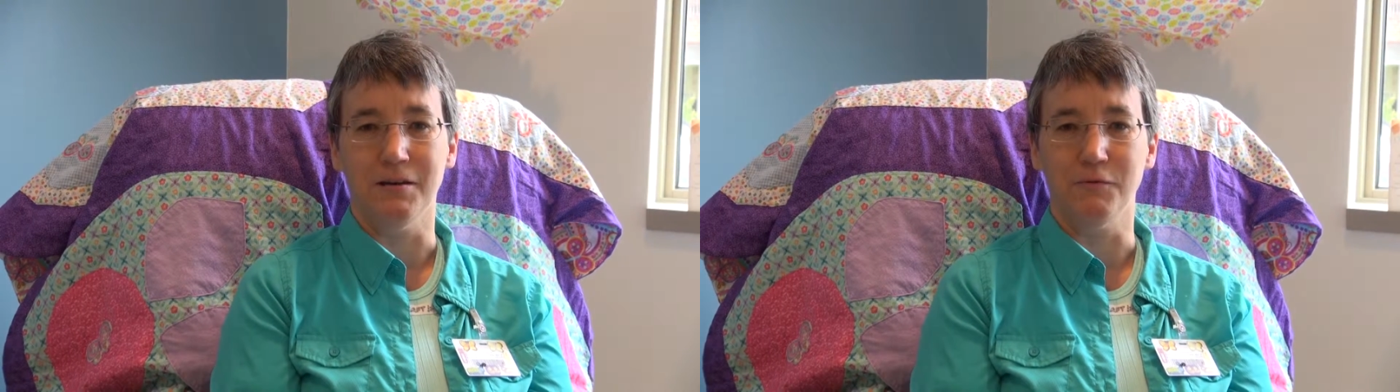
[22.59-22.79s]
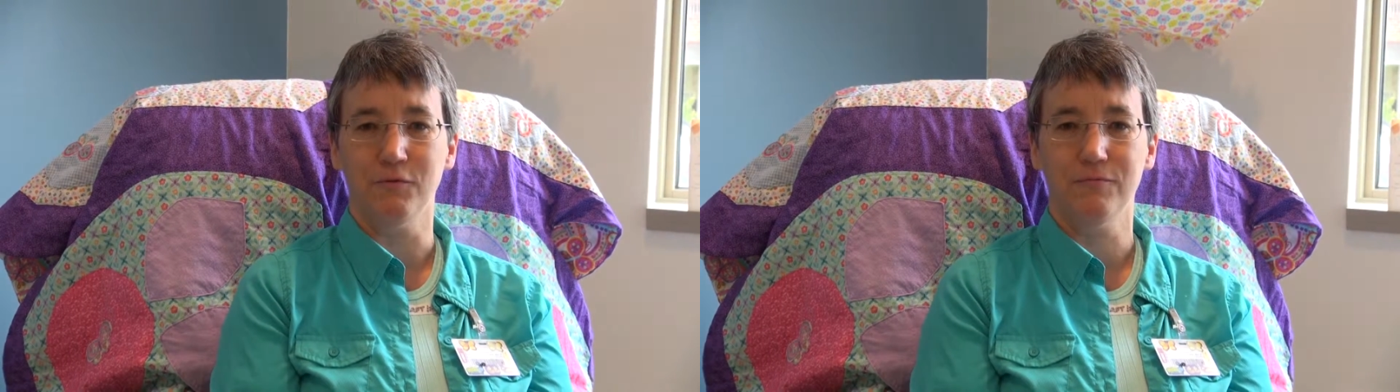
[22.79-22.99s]

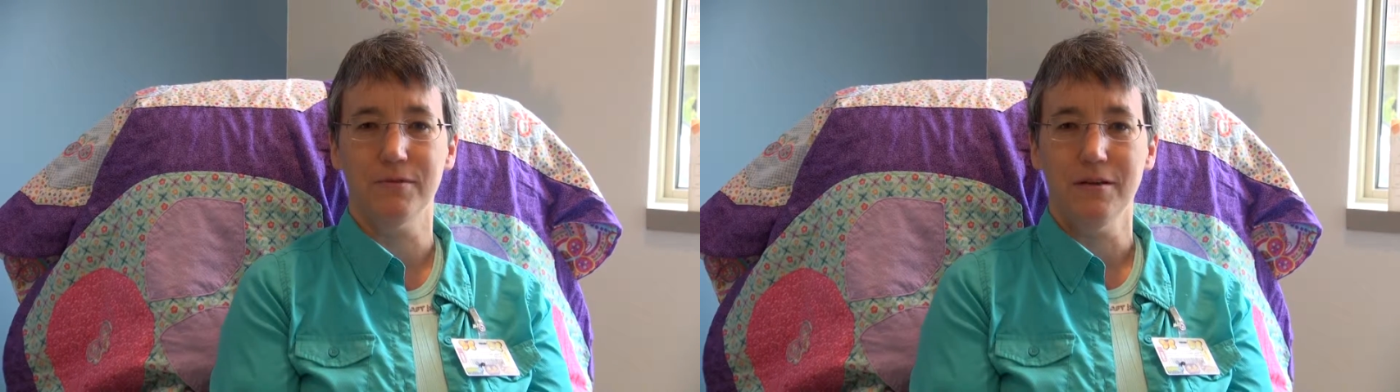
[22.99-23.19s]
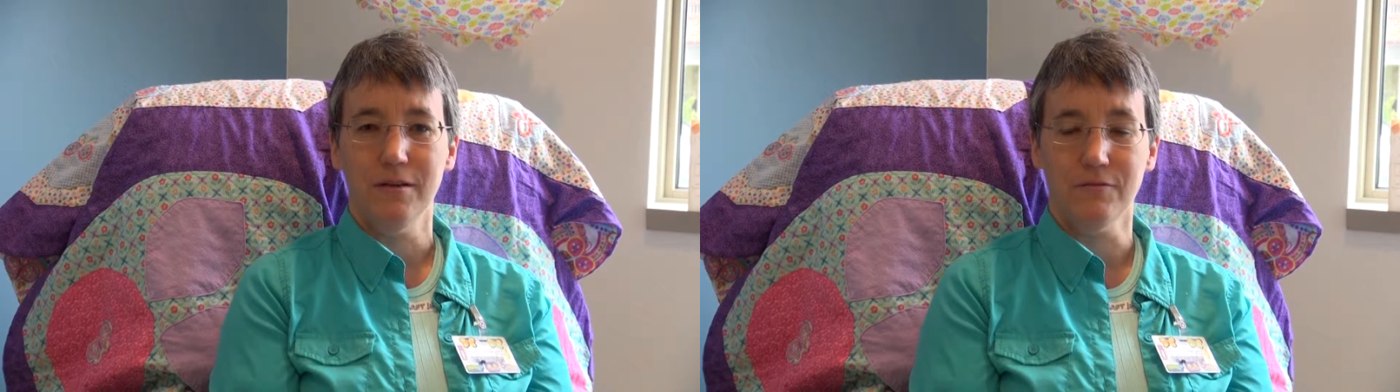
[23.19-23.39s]
of
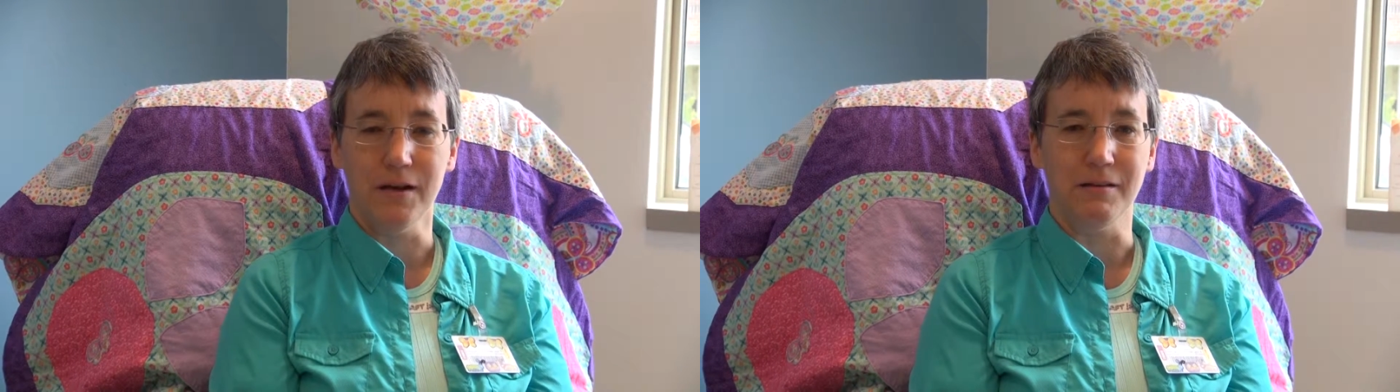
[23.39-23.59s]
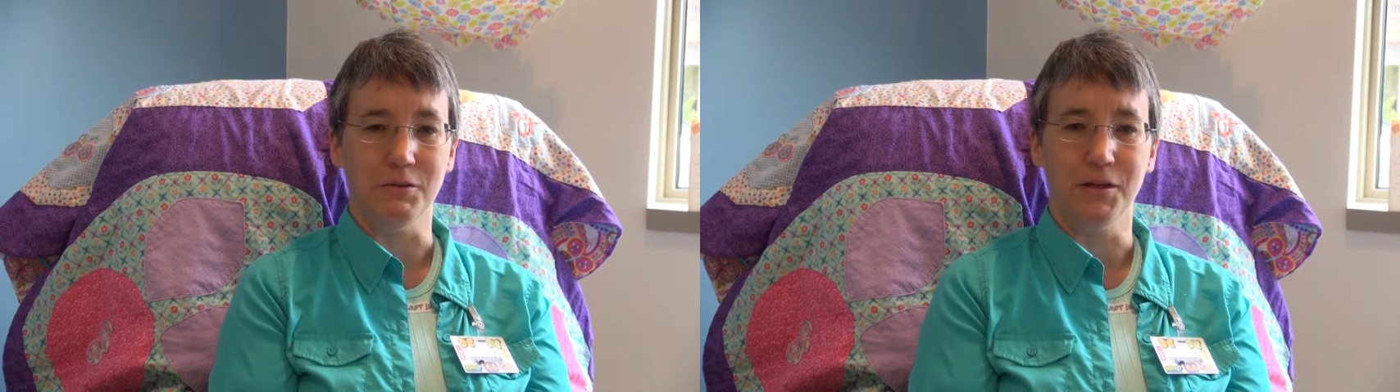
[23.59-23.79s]

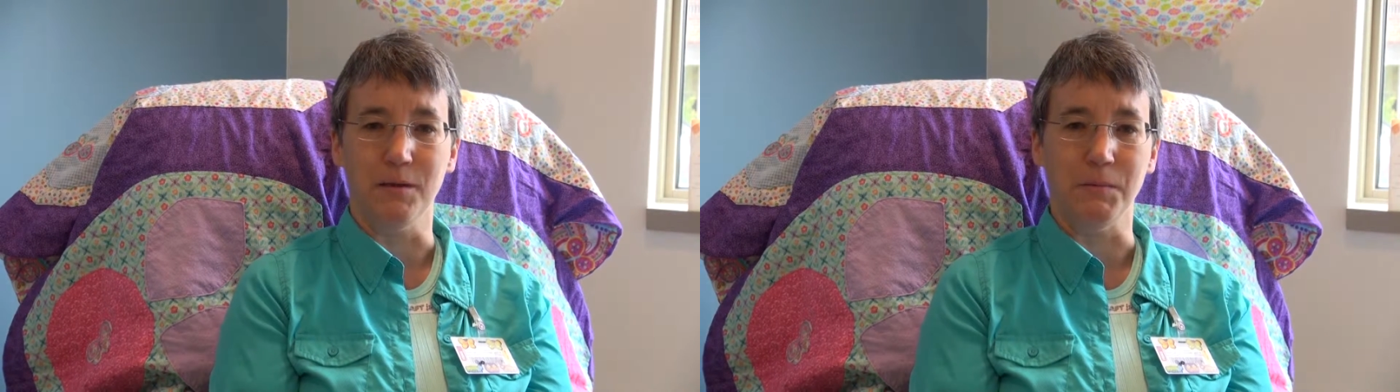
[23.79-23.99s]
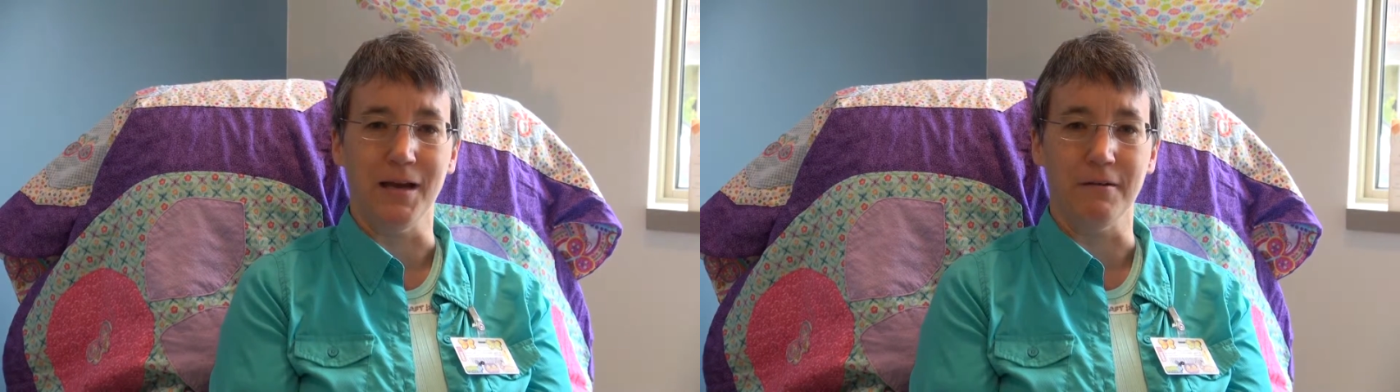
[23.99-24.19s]
fighting
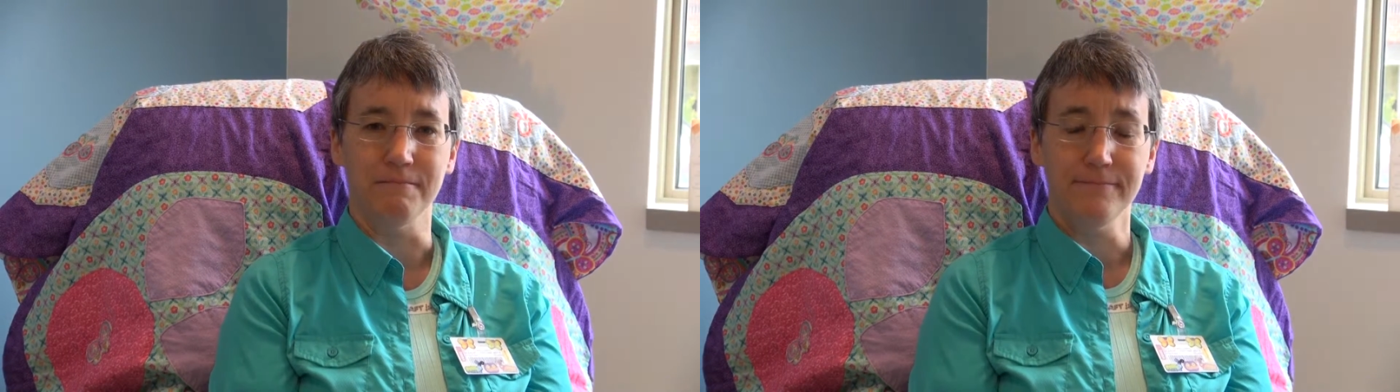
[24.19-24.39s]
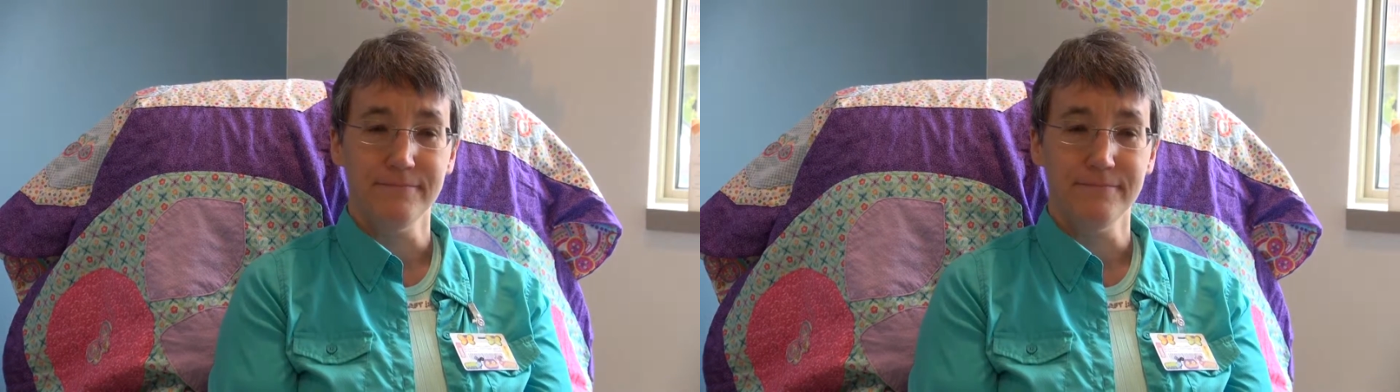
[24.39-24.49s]
leukemia.